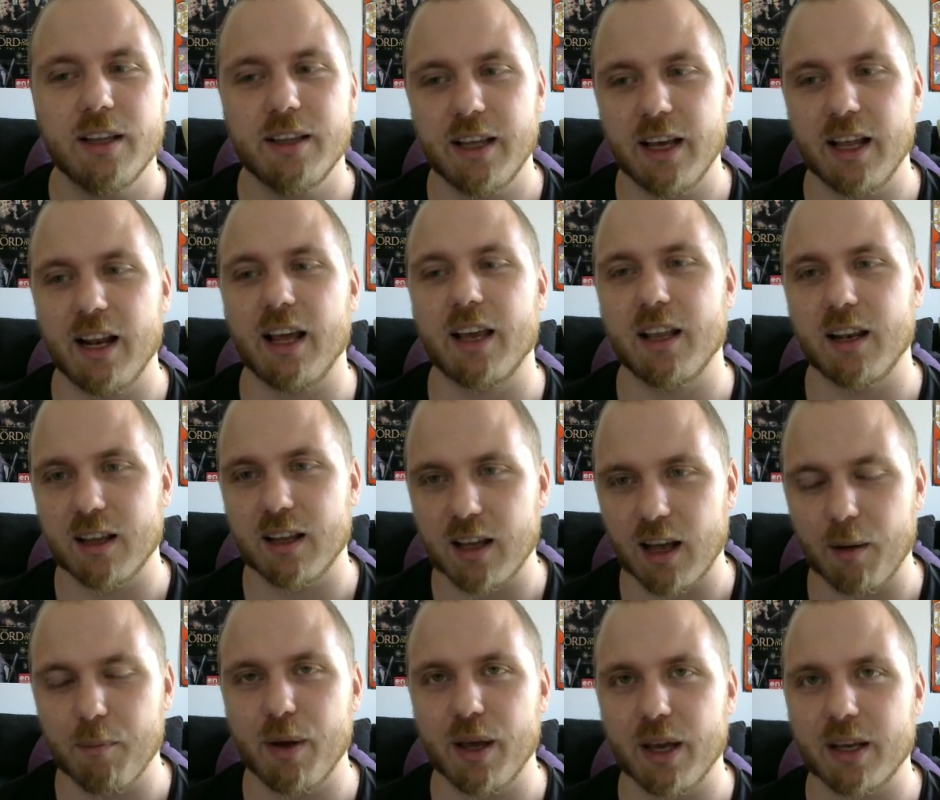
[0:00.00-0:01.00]
then I can
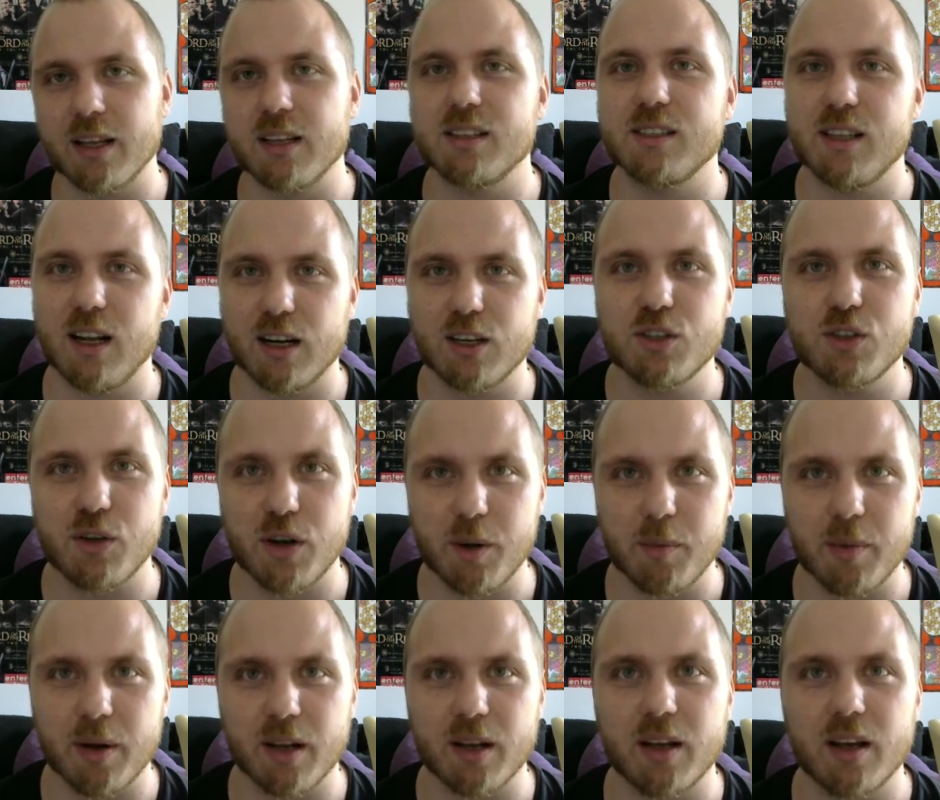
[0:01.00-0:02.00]
come back and start
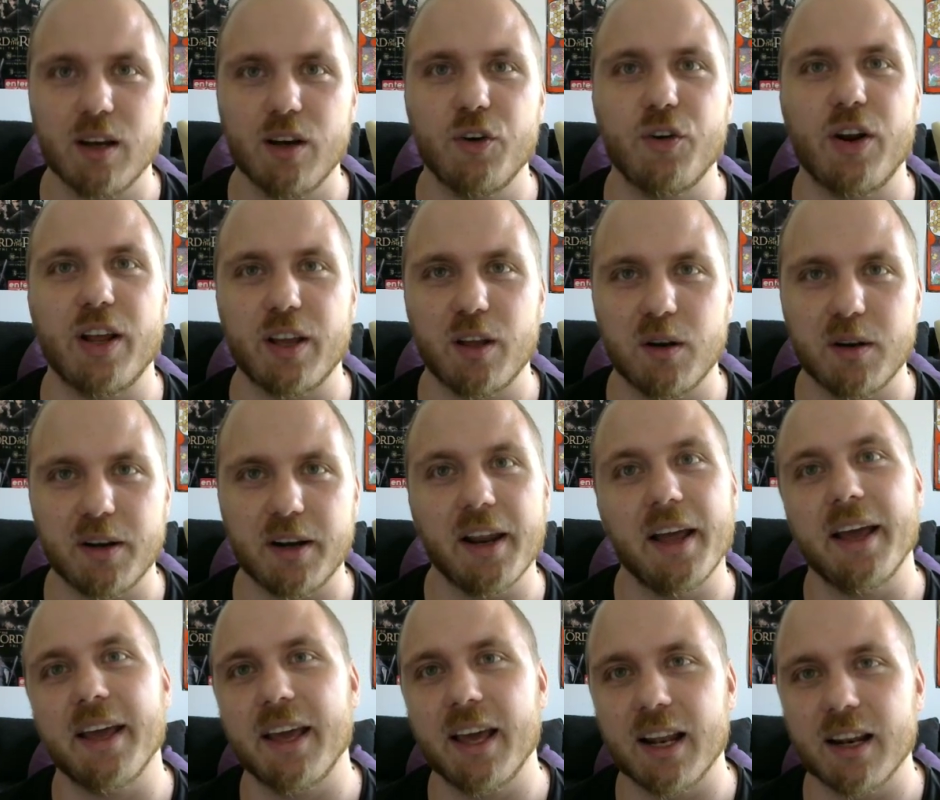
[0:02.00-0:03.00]
streaming regularly
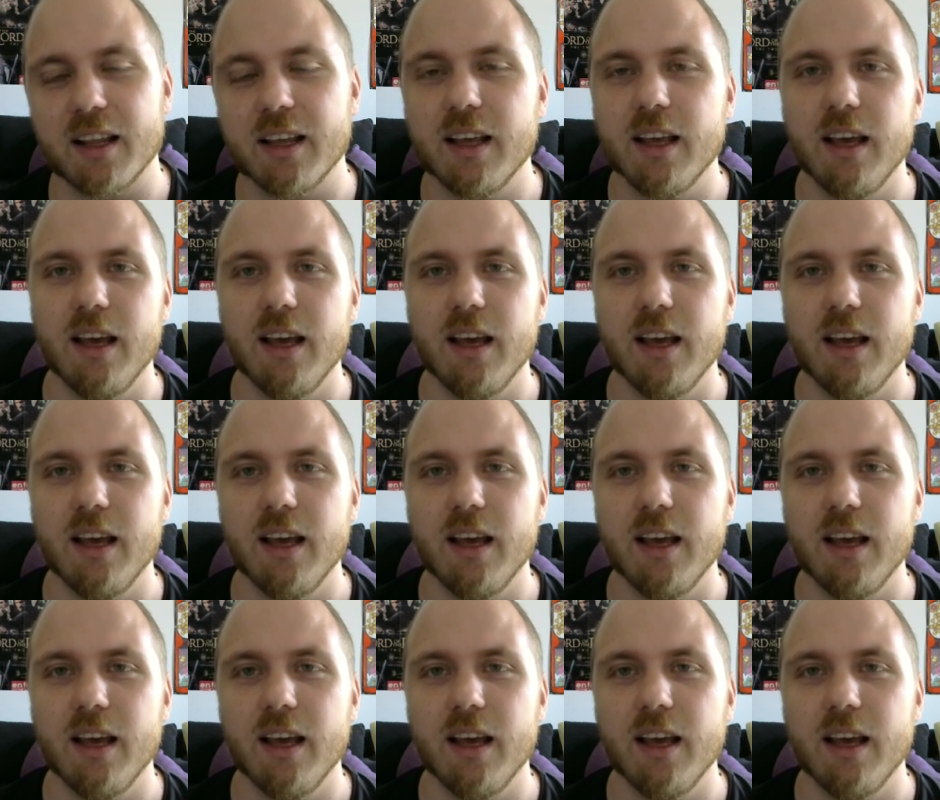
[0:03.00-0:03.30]
again.